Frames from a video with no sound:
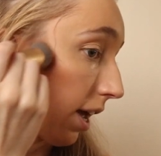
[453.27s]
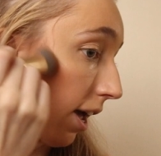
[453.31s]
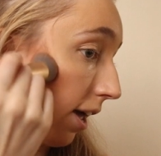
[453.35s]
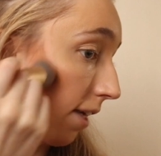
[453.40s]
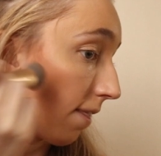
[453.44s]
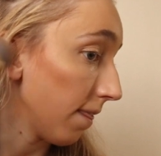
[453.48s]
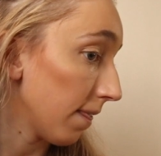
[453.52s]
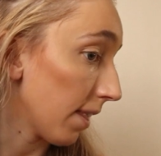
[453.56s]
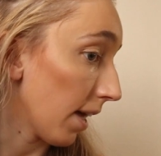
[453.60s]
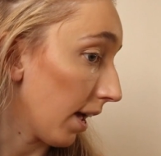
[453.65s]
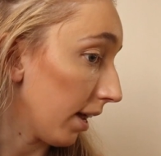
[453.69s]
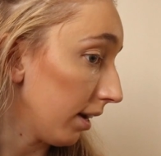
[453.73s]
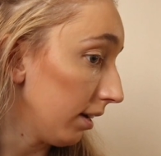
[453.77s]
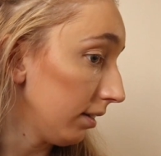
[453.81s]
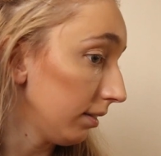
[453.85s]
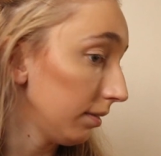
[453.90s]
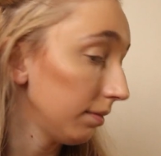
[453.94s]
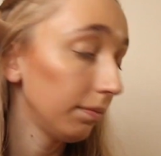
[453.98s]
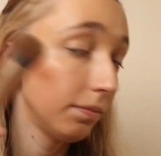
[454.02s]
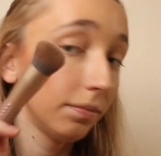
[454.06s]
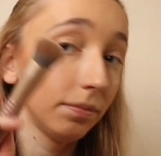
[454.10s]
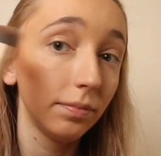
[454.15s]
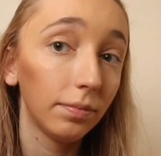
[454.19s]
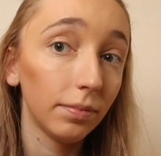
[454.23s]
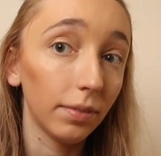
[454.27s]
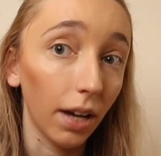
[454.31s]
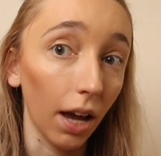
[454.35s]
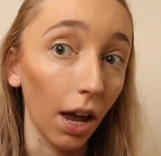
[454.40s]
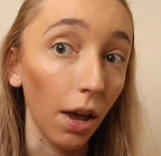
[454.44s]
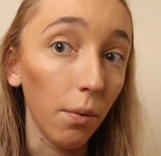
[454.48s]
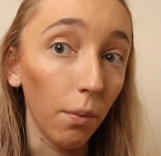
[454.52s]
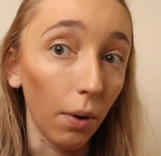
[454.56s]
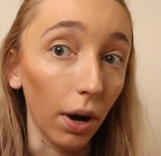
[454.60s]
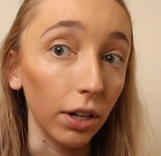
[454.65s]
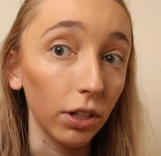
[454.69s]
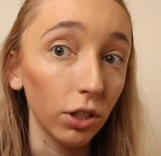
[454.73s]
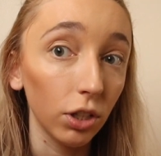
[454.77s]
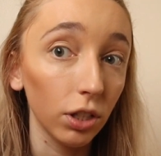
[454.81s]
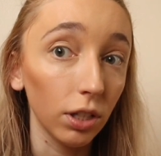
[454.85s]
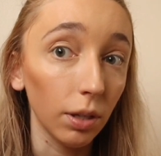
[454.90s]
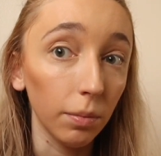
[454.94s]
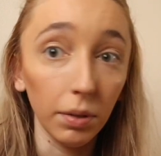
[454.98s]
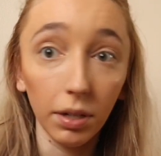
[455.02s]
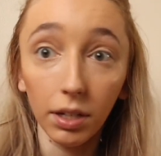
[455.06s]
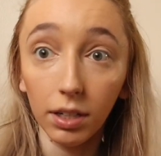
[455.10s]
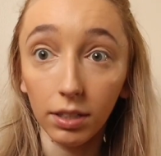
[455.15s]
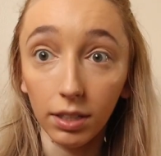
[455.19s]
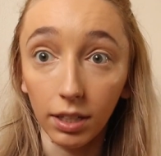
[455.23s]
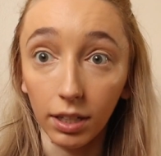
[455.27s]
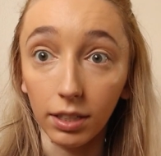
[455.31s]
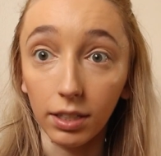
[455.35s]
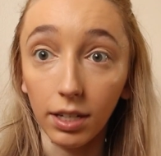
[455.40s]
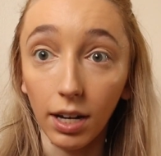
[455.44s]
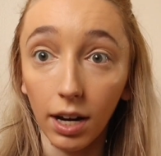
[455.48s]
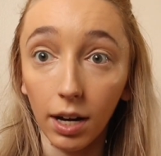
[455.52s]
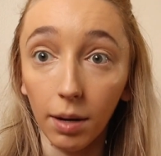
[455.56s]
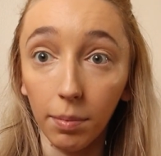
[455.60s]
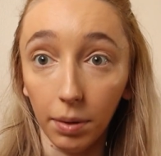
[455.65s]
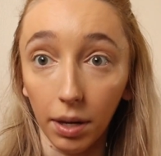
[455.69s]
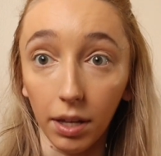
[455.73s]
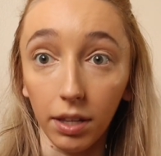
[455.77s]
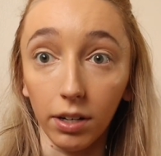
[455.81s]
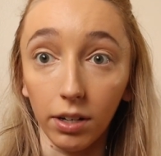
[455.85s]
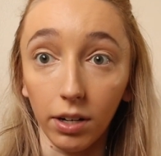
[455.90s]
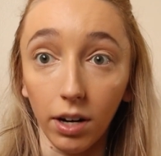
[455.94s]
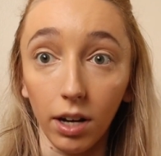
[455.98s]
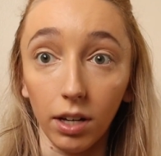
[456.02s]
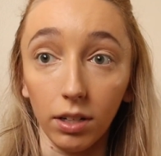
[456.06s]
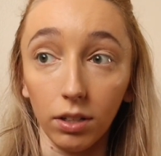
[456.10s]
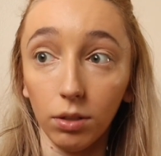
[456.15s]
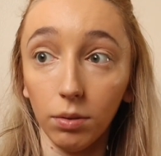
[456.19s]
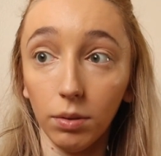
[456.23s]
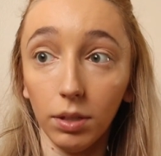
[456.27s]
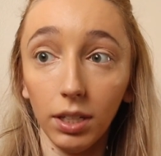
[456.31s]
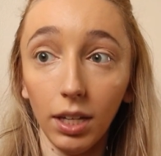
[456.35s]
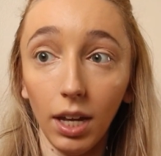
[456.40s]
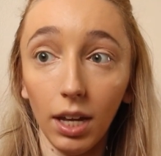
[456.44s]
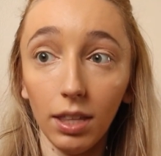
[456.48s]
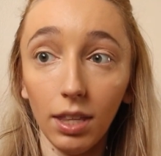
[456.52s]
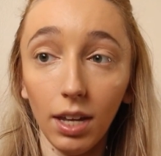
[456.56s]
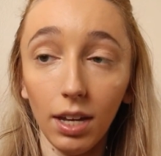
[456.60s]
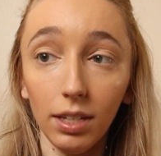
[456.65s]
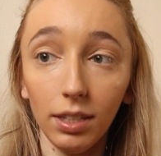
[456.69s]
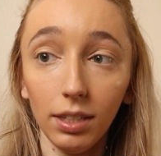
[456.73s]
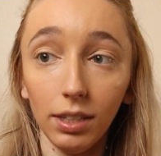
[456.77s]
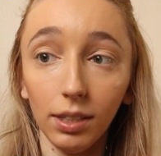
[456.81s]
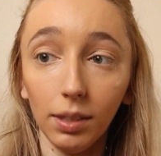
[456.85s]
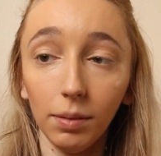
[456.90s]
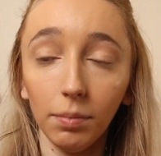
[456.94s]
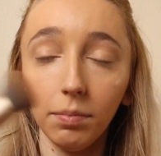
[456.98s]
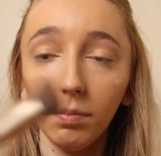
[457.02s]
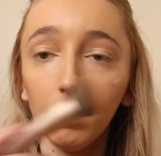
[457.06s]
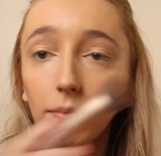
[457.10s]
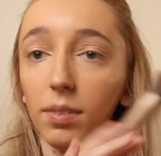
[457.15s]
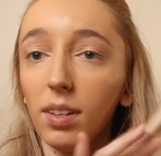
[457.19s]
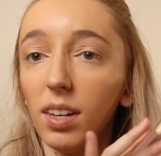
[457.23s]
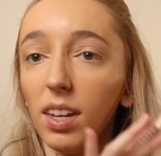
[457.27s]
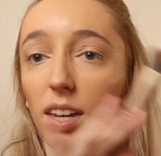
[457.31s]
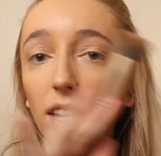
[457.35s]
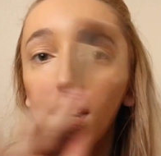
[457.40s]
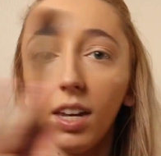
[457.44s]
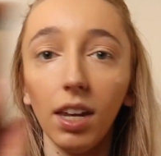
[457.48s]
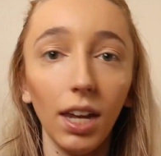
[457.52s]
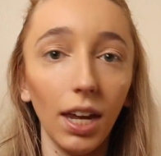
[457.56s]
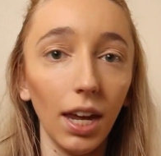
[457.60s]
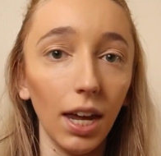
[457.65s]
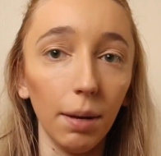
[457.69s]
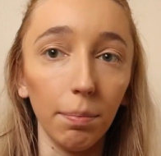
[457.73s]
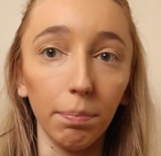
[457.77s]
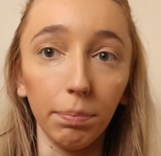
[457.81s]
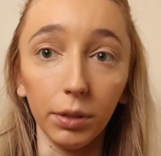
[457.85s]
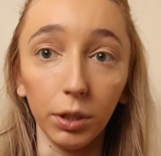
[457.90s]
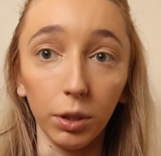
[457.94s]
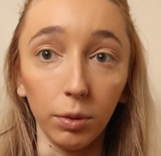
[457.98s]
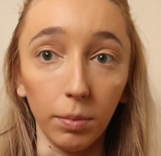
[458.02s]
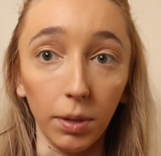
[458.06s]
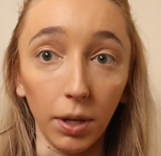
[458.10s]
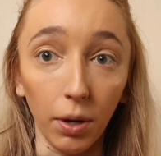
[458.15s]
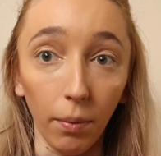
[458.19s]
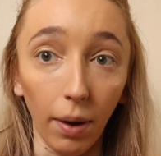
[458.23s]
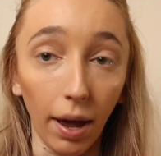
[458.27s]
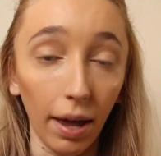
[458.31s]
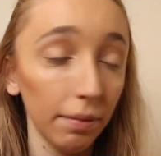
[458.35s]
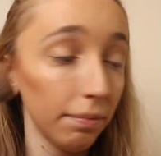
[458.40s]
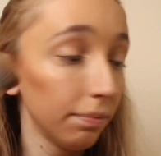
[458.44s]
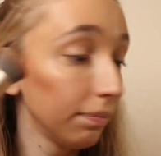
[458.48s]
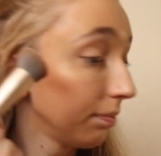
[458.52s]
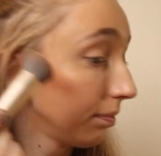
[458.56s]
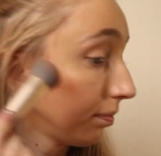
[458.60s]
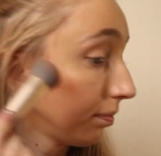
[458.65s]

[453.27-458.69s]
And then I watched someone on TikTok apply their contour like this. It blew me away.